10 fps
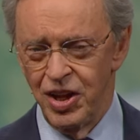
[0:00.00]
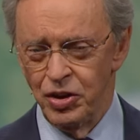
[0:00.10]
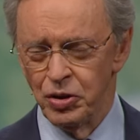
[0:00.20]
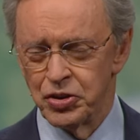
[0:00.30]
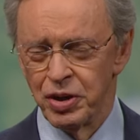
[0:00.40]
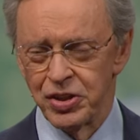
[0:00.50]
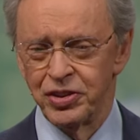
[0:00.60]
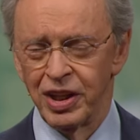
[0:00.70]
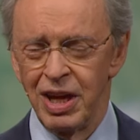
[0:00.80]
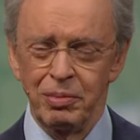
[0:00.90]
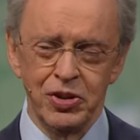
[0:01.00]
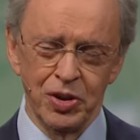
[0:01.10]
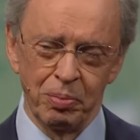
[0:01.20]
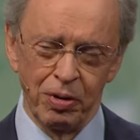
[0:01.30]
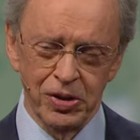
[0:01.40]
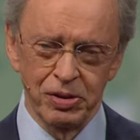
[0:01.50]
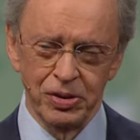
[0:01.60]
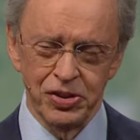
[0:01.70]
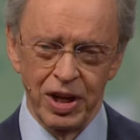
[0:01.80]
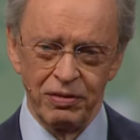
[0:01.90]
You're trusting Him as your personal
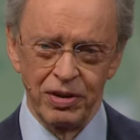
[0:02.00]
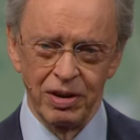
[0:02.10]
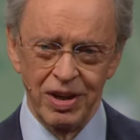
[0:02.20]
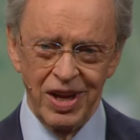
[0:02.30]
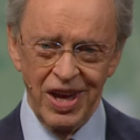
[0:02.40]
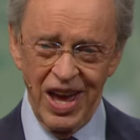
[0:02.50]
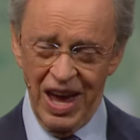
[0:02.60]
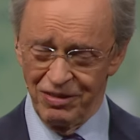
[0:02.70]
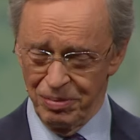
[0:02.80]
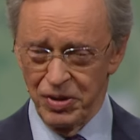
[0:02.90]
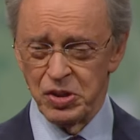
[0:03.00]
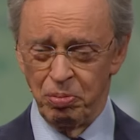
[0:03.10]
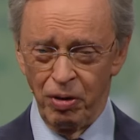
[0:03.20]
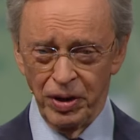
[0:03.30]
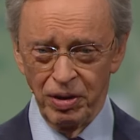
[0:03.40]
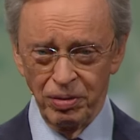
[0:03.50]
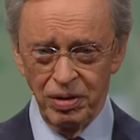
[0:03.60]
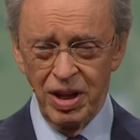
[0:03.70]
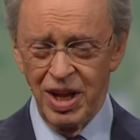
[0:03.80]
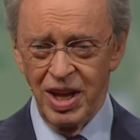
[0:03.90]
Savior. And from this point on,
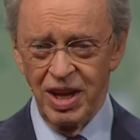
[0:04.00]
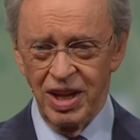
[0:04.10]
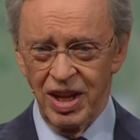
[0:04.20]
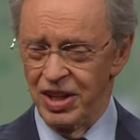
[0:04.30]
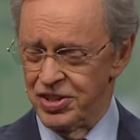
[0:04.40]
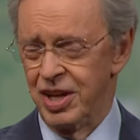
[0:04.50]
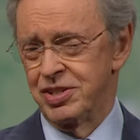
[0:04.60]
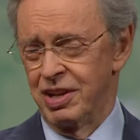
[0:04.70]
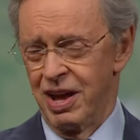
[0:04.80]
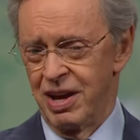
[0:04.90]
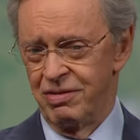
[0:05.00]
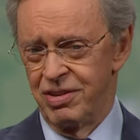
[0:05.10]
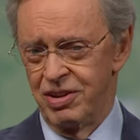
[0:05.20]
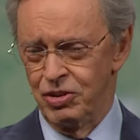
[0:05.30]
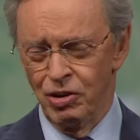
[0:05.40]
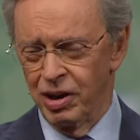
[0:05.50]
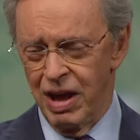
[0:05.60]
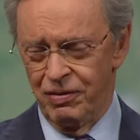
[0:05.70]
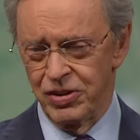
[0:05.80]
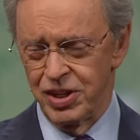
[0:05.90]
it's His life. Your
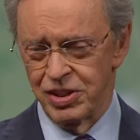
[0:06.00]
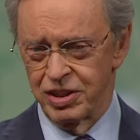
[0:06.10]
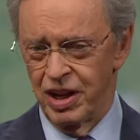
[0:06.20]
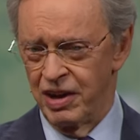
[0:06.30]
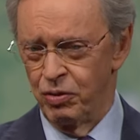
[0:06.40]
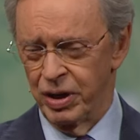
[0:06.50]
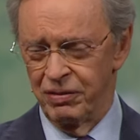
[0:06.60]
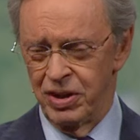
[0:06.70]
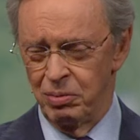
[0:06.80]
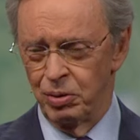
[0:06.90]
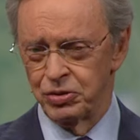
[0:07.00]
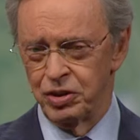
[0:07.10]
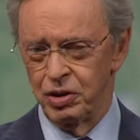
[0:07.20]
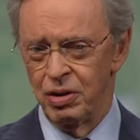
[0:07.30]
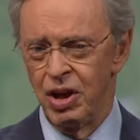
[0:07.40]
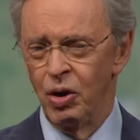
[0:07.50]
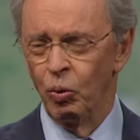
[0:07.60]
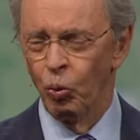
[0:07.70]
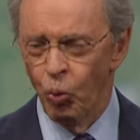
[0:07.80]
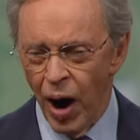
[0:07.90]
life is His life, whatever He wants to do.
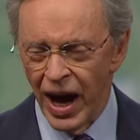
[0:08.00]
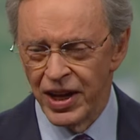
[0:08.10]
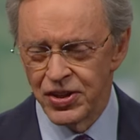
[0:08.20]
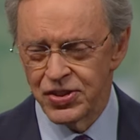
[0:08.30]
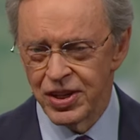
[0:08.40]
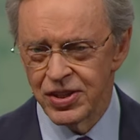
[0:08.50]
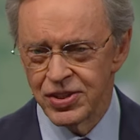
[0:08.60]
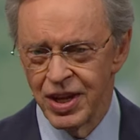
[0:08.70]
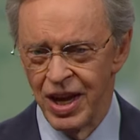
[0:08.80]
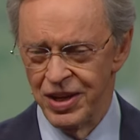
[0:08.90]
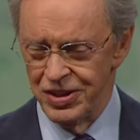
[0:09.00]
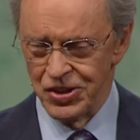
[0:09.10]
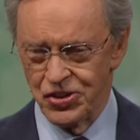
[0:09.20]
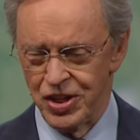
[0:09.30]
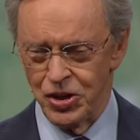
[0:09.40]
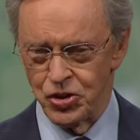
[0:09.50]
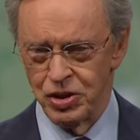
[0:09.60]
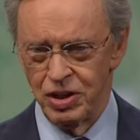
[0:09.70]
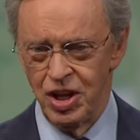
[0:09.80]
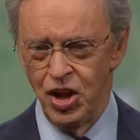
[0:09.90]
Wisest
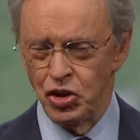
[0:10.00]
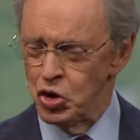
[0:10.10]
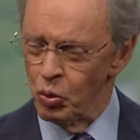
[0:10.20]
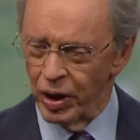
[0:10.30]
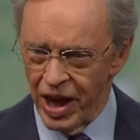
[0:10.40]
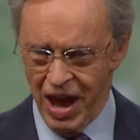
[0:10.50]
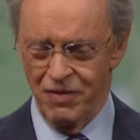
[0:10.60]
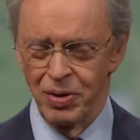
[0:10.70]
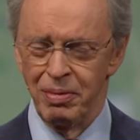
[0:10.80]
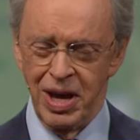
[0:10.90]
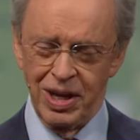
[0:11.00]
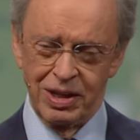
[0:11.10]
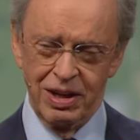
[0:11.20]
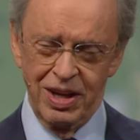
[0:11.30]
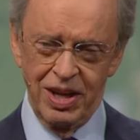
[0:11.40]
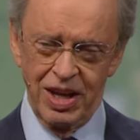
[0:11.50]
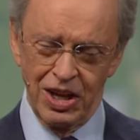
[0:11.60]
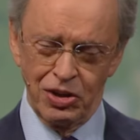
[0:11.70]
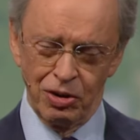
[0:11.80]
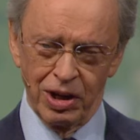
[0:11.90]
decision you will ever make
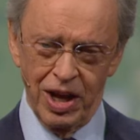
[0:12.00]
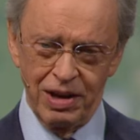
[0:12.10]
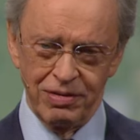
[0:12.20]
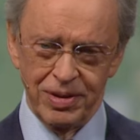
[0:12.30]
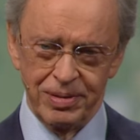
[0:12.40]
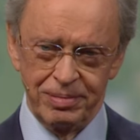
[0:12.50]
in your life.